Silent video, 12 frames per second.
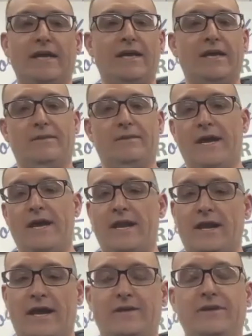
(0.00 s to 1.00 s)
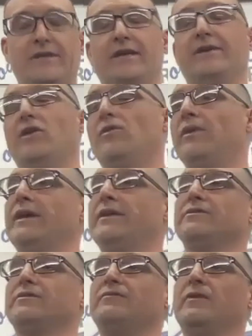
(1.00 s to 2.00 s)
And man, I couldn't get no one to
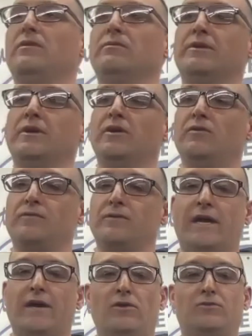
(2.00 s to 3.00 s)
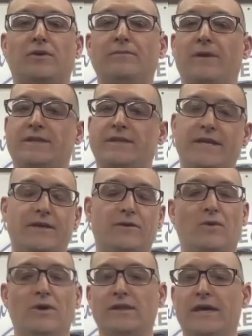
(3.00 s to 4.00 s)
answer the phone. You know, for that whole 3 months, I didn't get
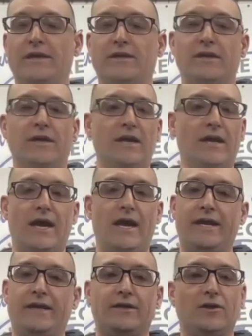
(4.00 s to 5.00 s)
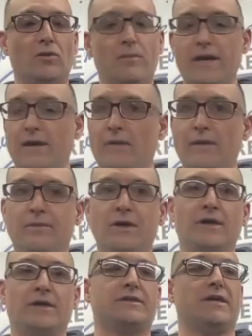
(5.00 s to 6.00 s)
1 letter. I didn't get no money on my
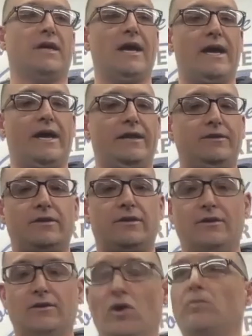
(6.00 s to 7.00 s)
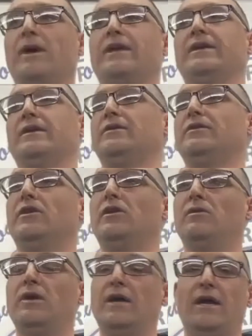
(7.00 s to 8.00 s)
books. I had nobody. You
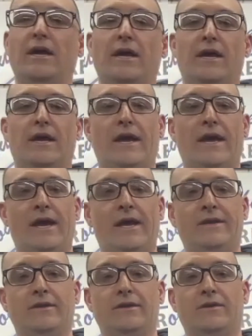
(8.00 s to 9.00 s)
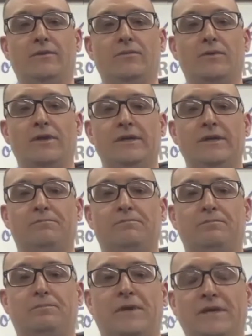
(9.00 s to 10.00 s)
know. And it really
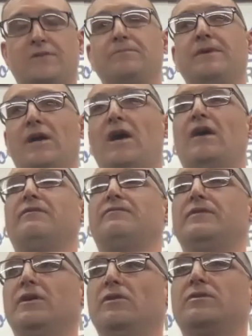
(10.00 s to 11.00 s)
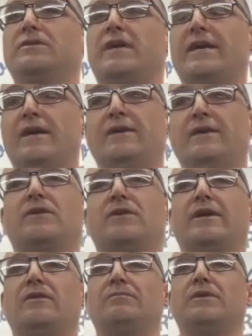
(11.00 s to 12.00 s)
pissed me off, you know, because I try
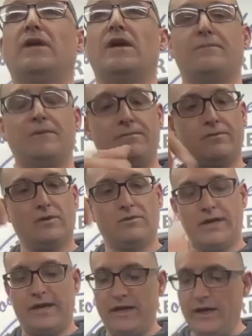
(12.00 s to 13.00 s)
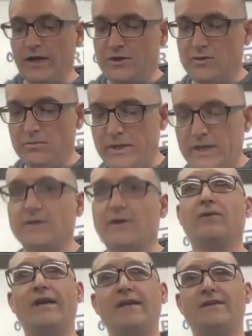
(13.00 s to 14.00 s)
to help a lot of people. Okay, 2 minutes
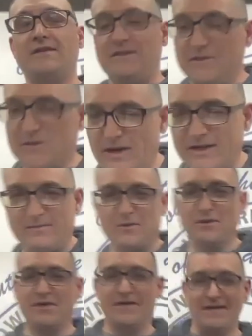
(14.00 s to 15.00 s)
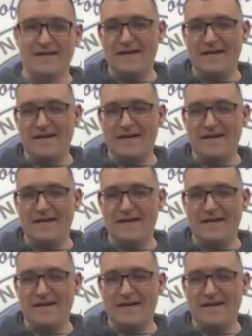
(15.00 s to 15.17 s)
already? Jesus Christ, I'm doing good.